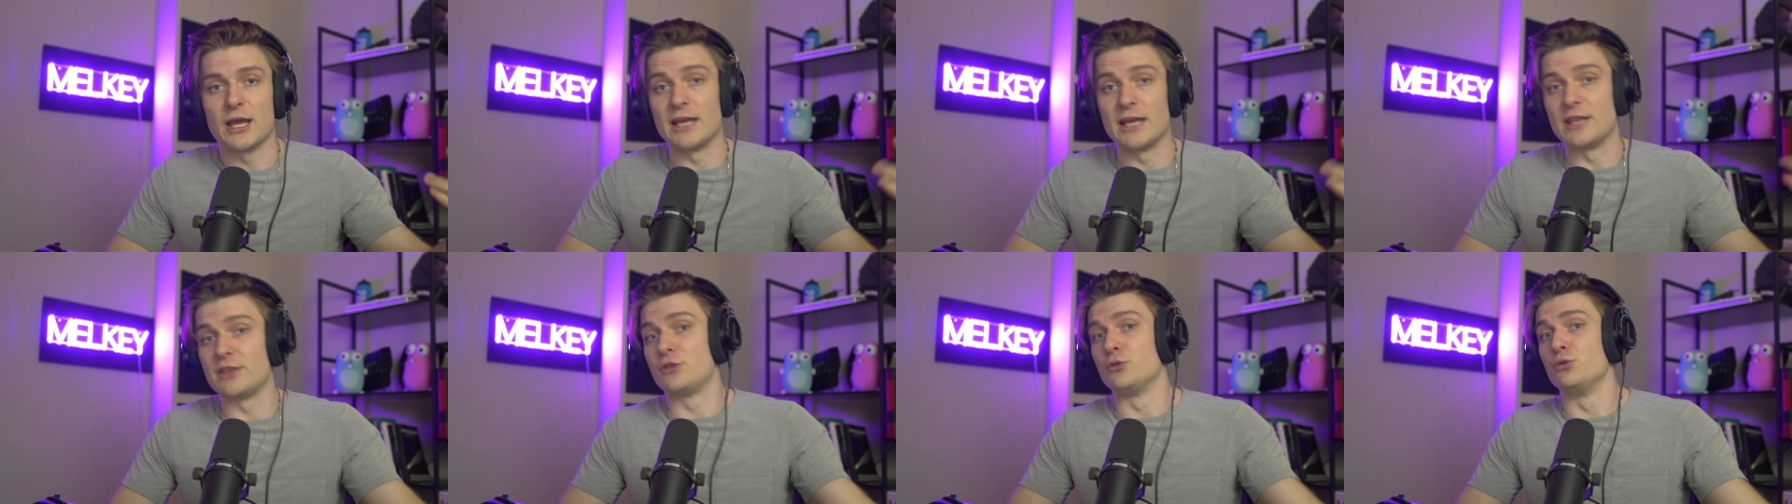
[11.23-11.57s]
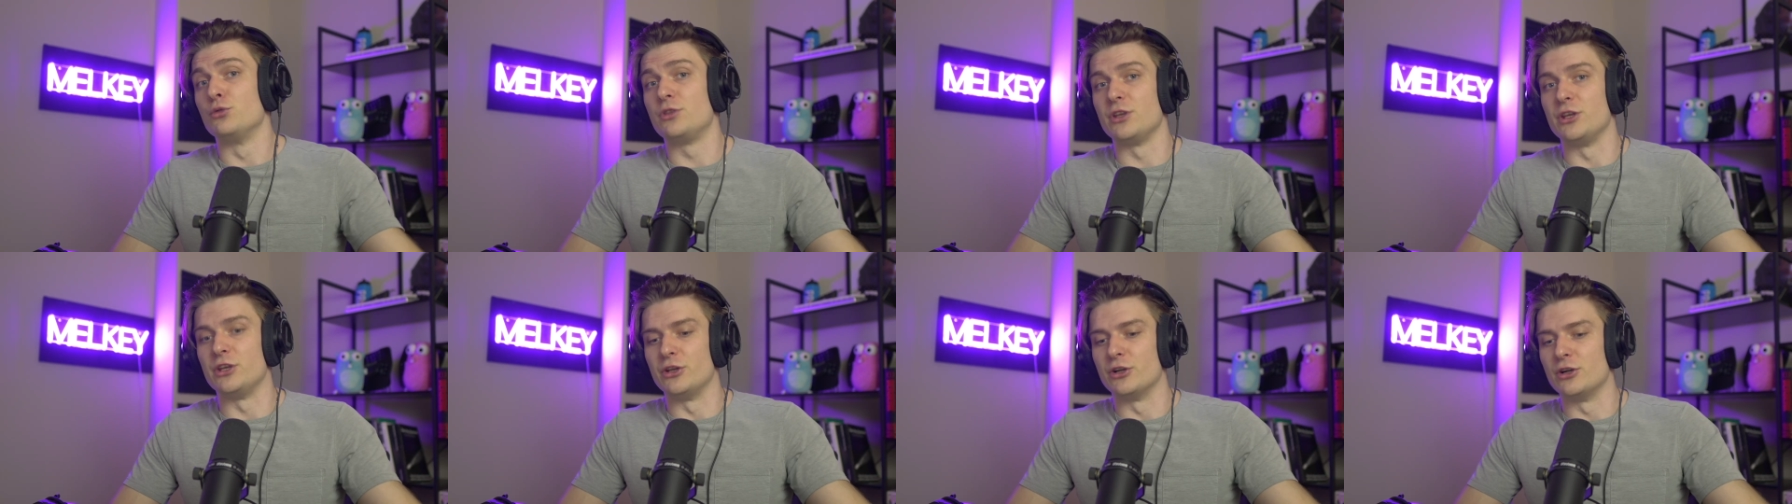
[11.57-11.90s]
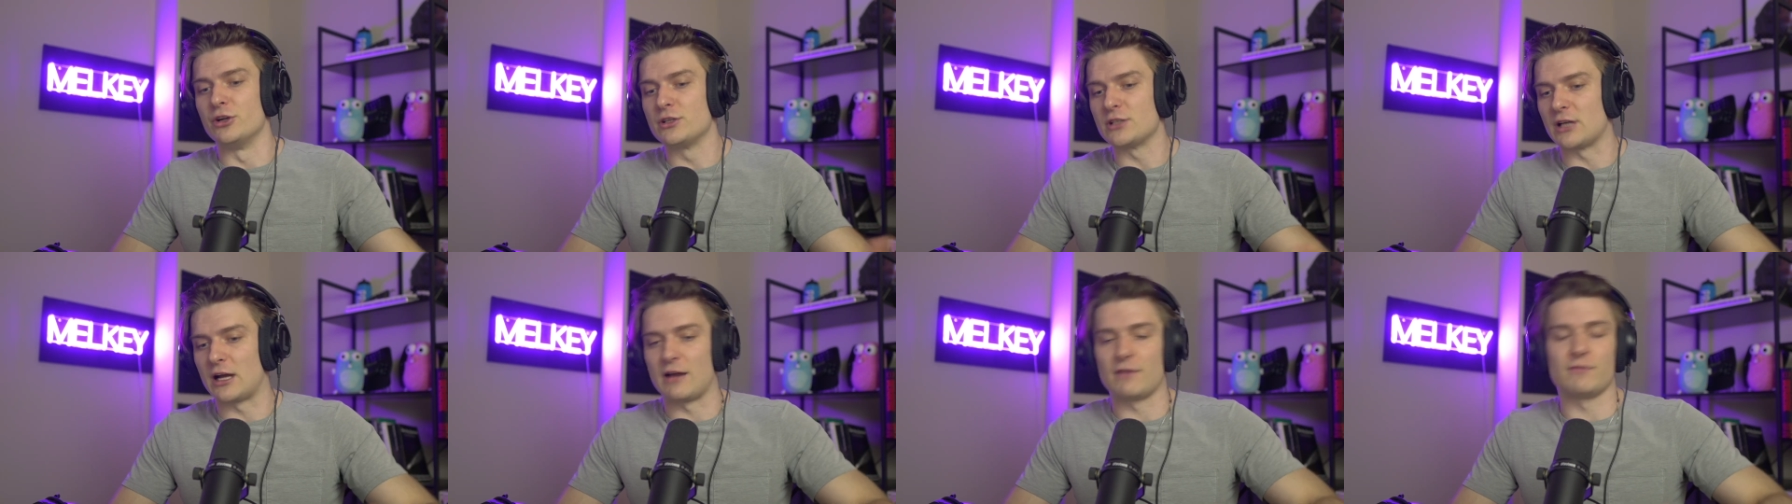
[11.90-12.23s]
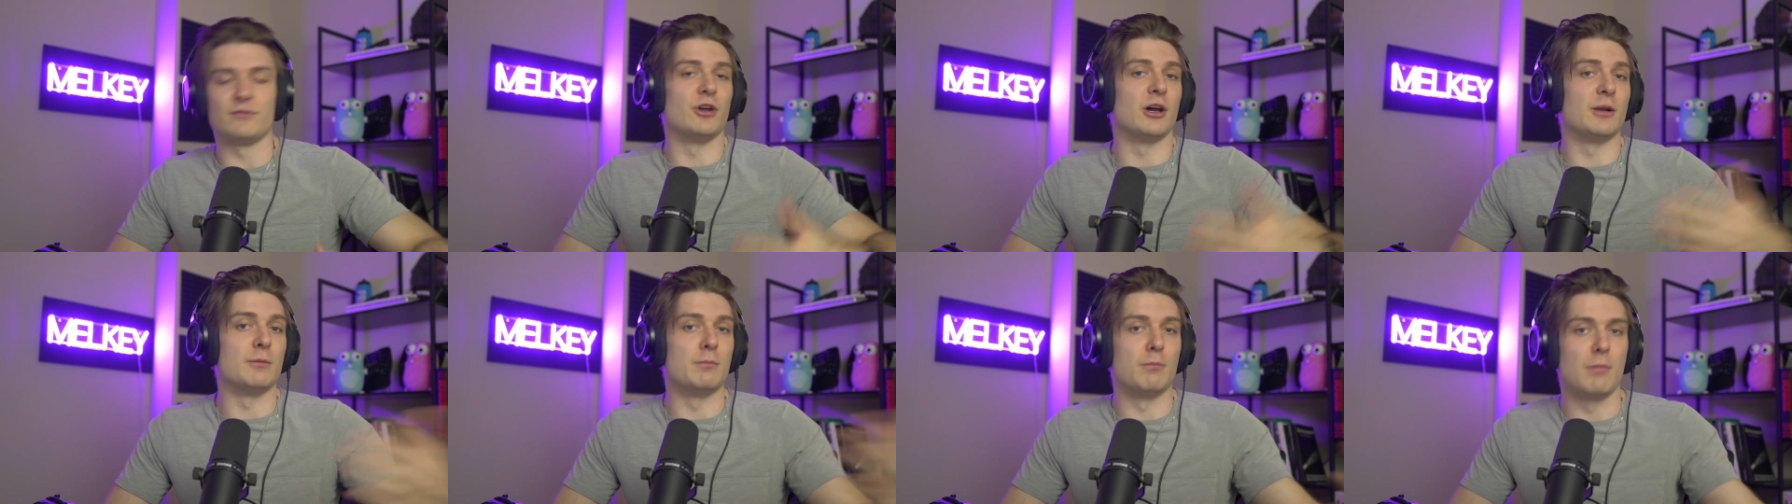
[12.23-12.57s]
And through the years,
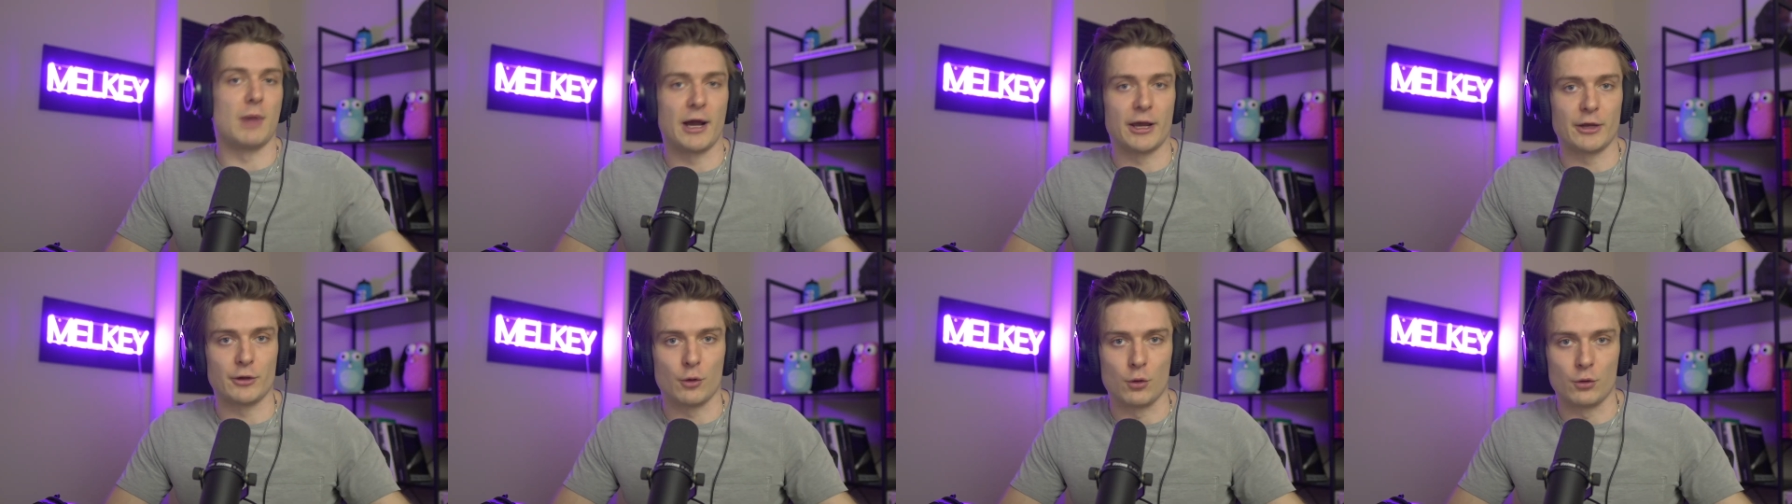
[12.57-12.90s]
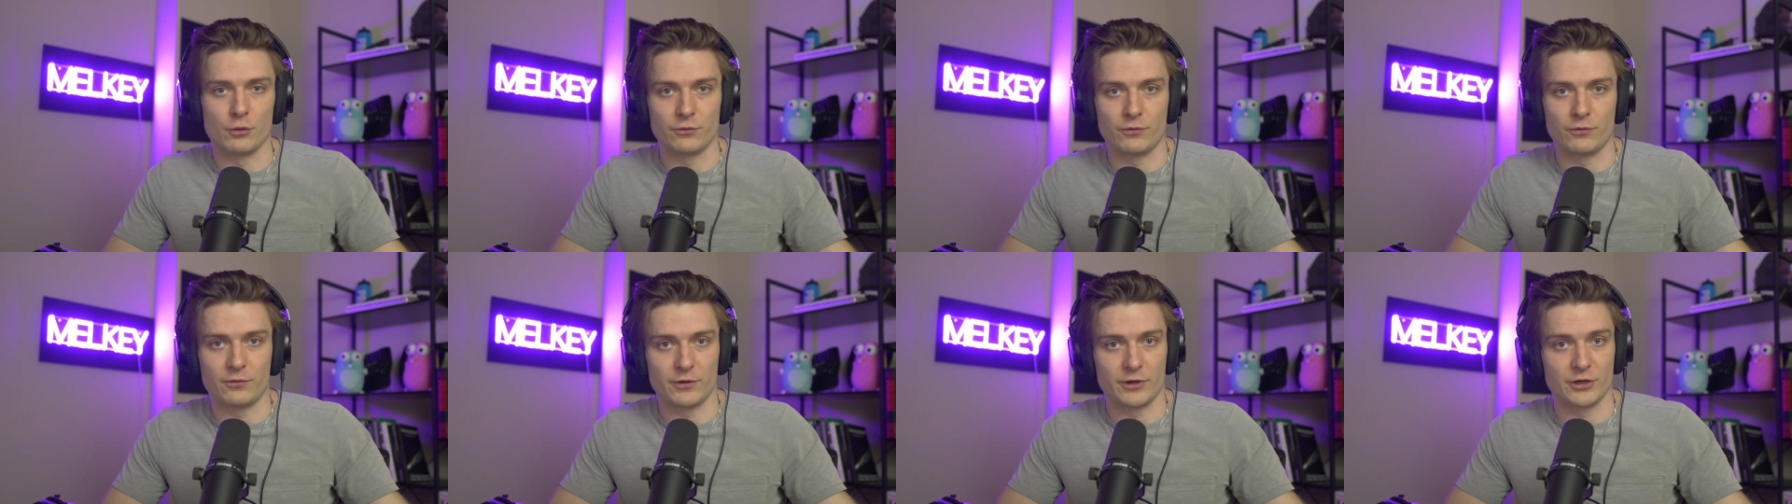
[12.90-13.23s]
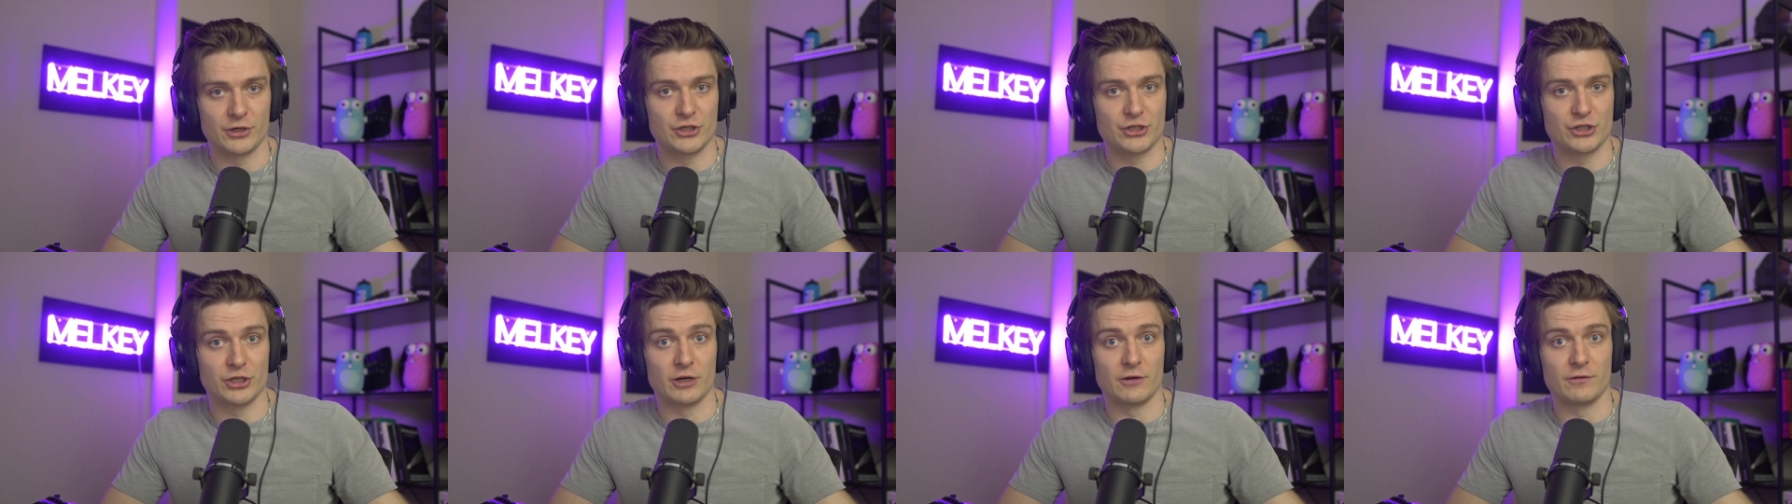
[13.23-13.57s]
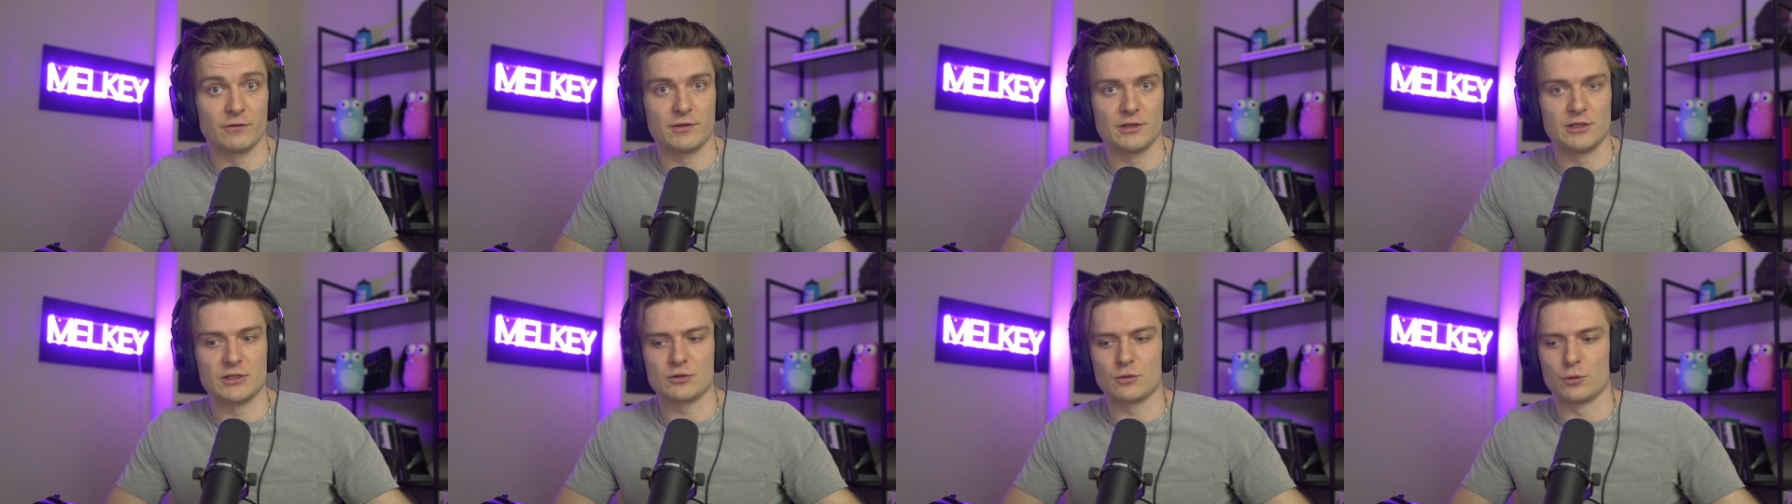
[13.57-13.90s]
I've done my own fair share
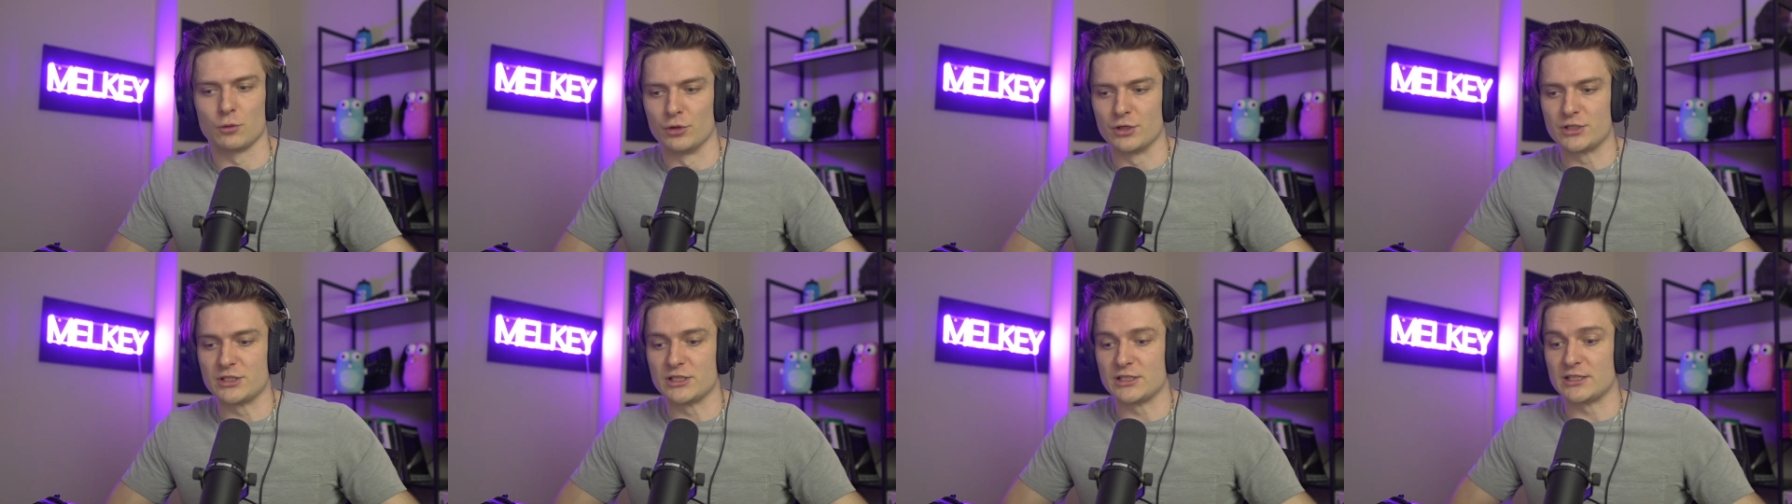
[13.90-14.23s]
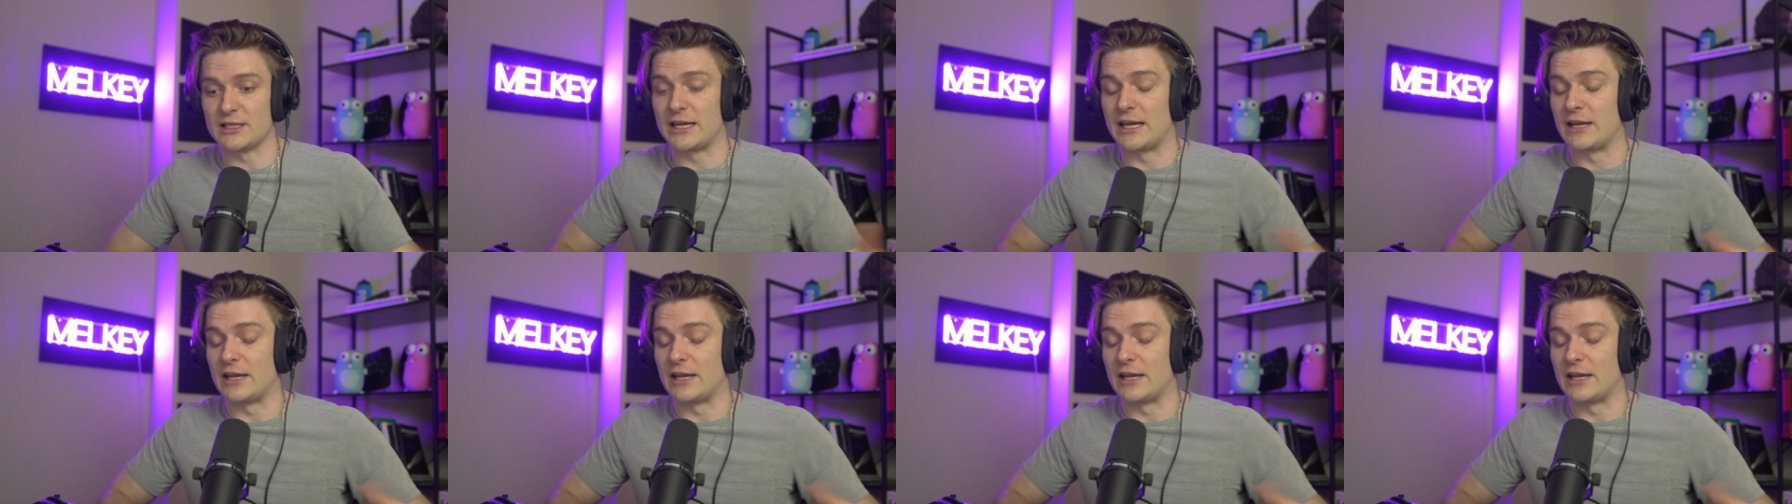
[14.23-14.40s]
of these courses,